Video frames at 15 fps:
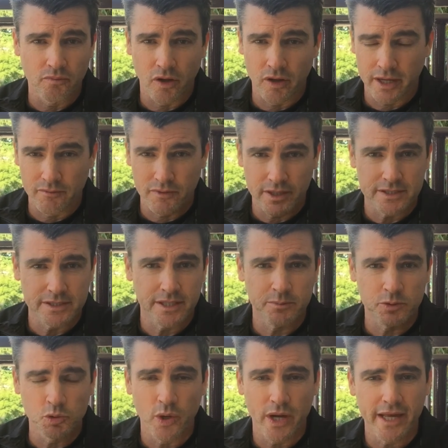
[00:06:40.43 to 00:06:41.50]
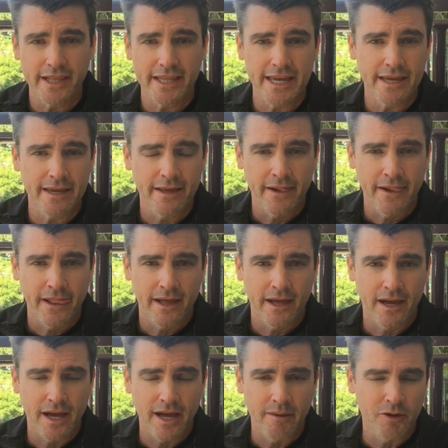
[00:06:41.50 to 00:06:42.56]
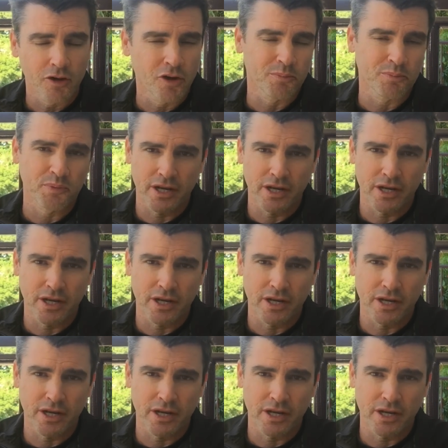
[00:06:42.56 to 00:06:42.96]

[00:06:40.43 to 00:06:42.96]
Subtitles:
I'll give these tips weekly. I've got